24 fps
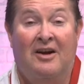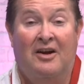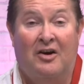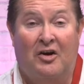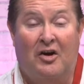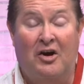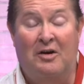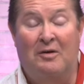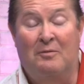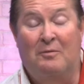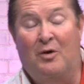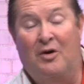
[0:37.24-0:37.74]

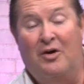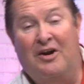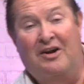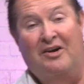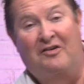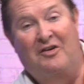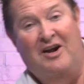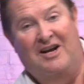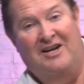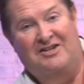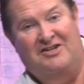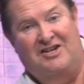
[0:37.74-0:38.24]
Good morning,
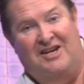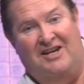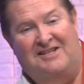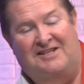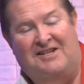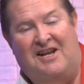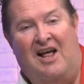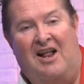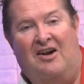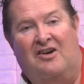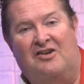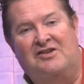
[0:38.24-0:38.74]
Rajah
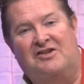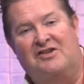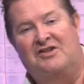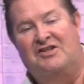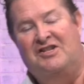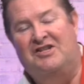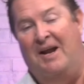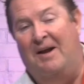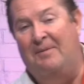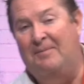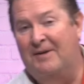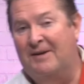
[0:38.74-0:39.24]
Scholars and
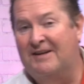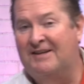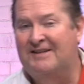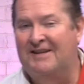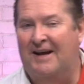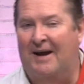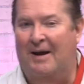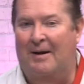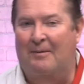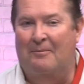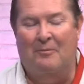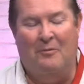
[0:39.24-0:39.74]
Champions.
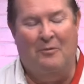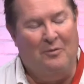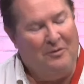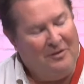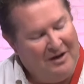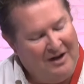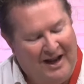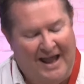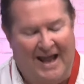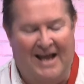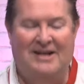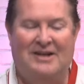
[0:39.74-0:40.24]
I'm
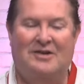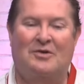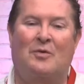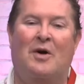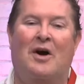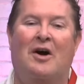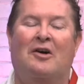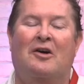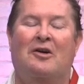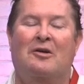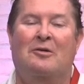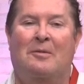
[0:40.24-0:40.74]
glad to
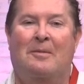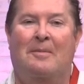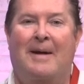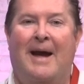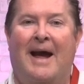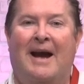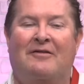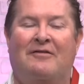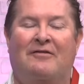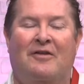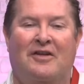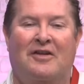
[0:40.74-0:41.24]
welcome you
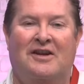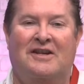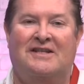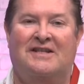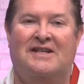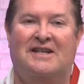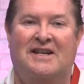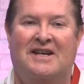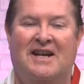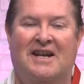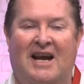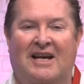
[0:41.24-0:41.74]
back for this
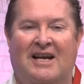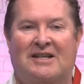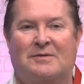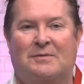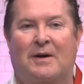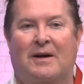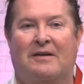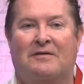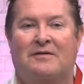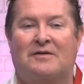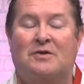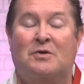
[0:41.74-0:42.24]
next
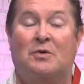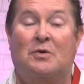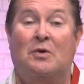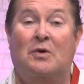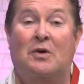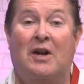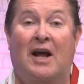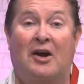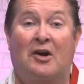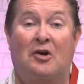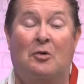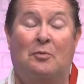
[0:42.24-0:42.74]
week of
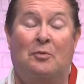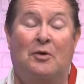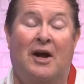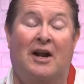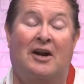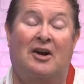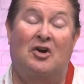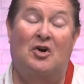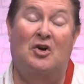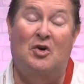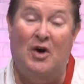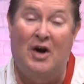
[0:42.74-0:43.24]
school. I hope you had
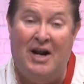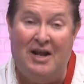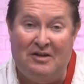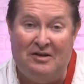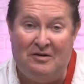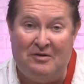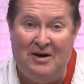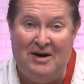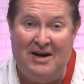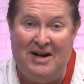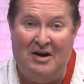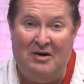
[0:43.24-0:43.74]
a great
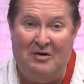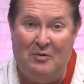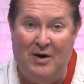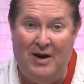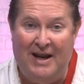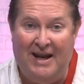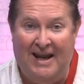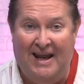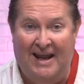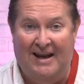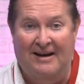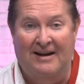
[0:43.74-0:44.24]
3-day
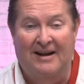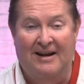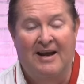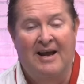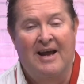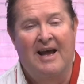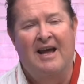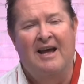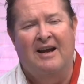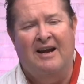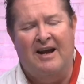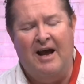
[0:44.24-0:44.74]
weekend.
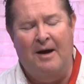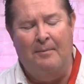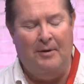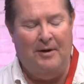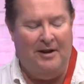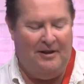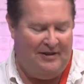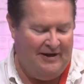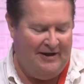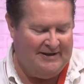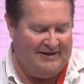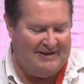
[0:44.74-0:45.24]
A couple
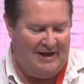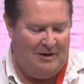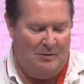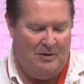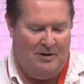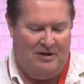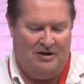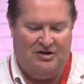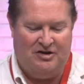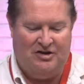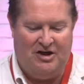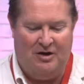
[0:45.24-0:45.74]
of things I
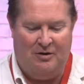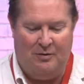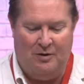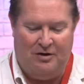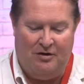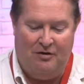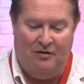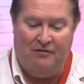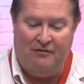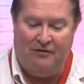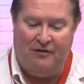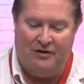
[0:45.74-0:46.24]
want to share with
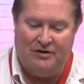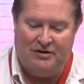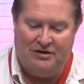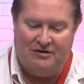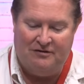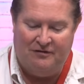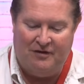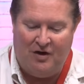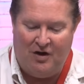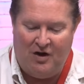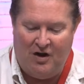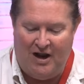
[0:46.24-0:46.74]
you. First
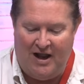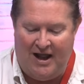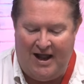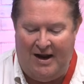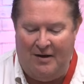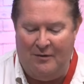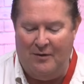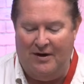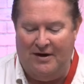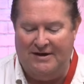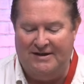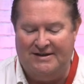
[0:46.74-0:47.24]
of all, I
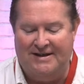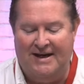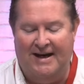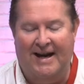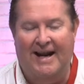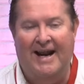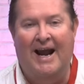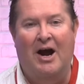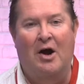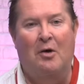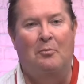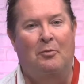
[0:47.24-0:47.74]
want to say
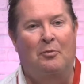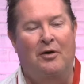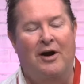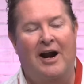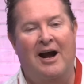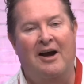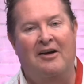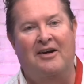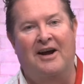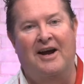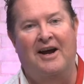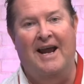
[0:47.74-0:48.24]
how
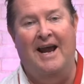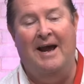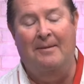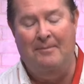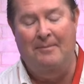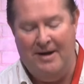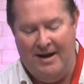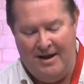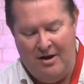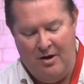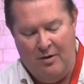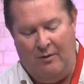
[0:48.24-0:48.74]
proud I
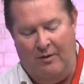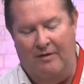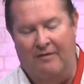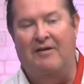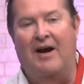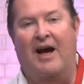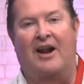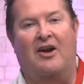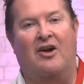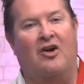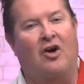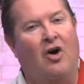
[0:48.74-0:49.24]
am. We've
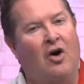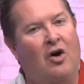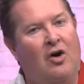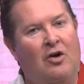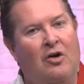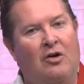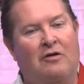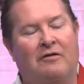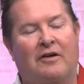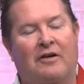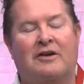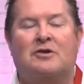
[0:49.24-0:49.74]
got it all
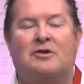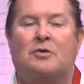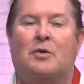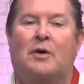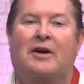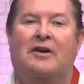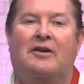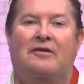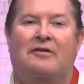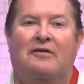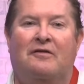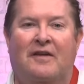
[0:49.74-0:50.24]
over
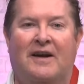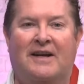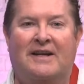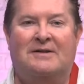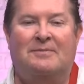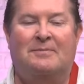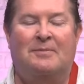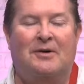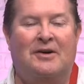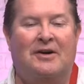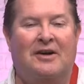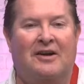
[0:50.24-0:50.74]
Twitter,
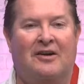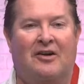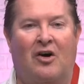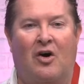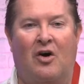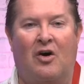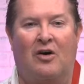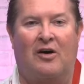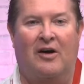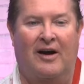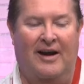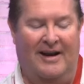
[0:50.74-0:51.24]
Facebook,
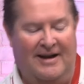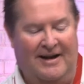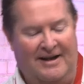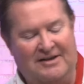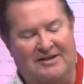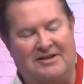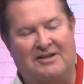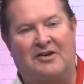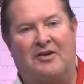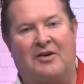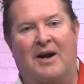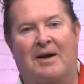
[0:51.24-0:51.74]
and
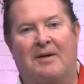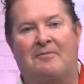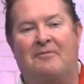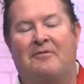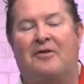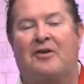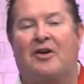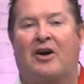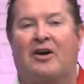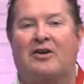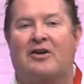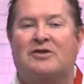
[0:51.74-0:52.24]
Instagram
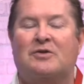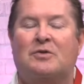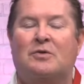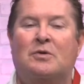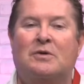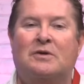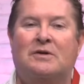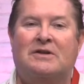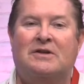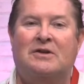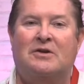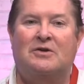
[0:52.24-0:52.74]
for our
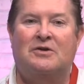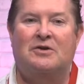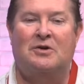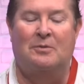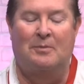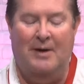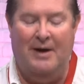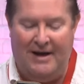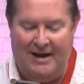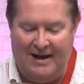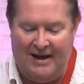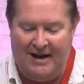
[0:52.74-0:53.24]
school social
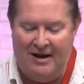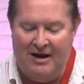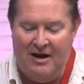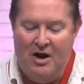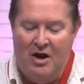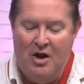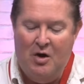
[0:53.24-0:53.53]
media.